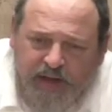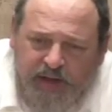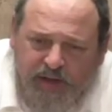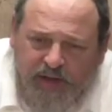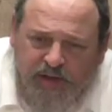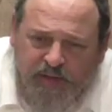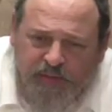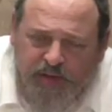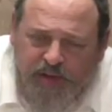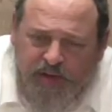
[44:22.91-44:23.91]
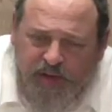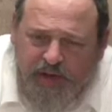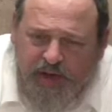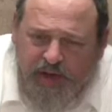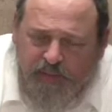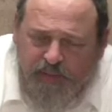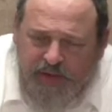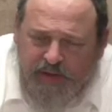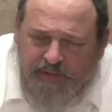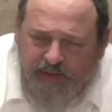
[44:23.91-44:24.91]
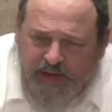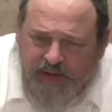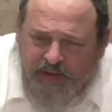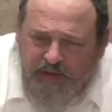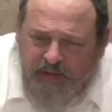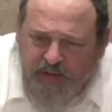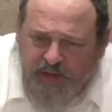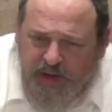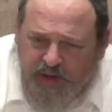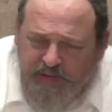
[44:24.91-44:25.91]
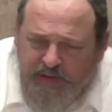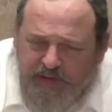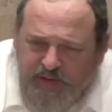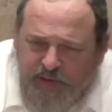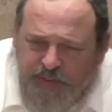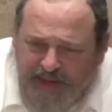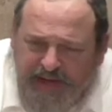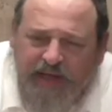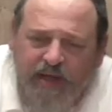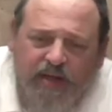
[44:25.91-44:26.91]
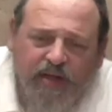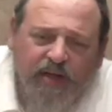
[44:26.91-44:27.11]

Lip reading: Here, where you're cooking them with the fire, the whole oven is too big